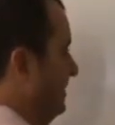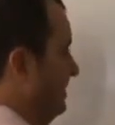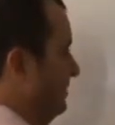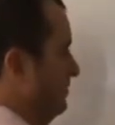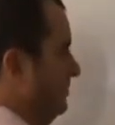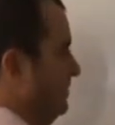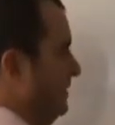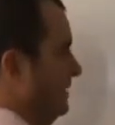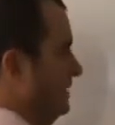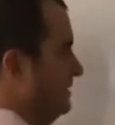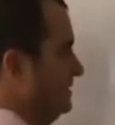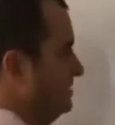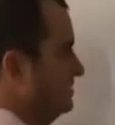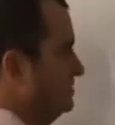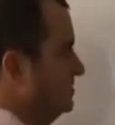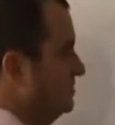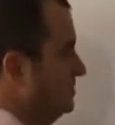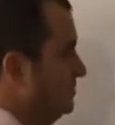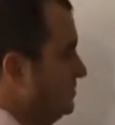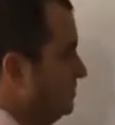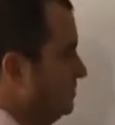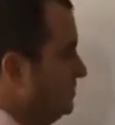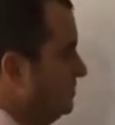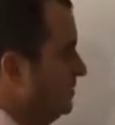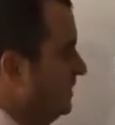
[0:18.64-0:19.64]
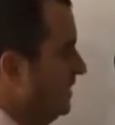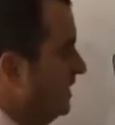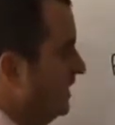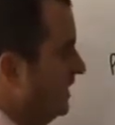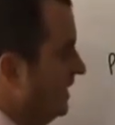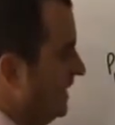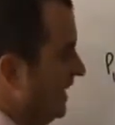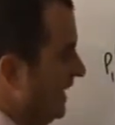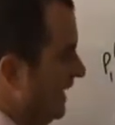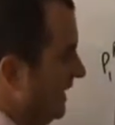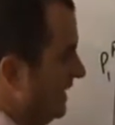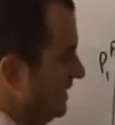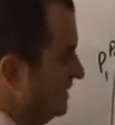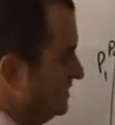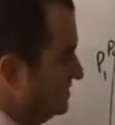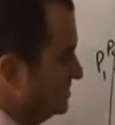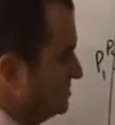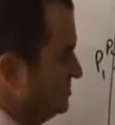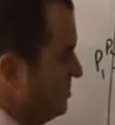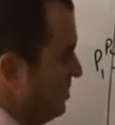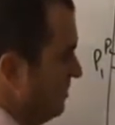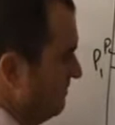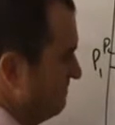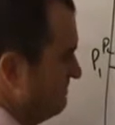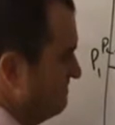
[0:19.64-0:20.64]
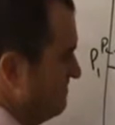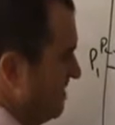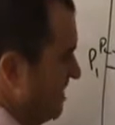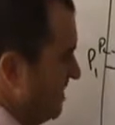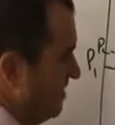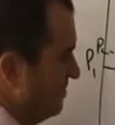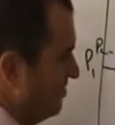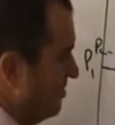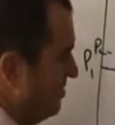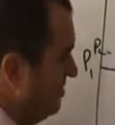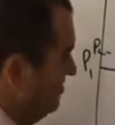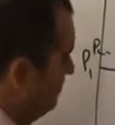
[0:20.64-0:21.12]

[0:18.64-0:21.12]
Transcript: like P2, and it's not far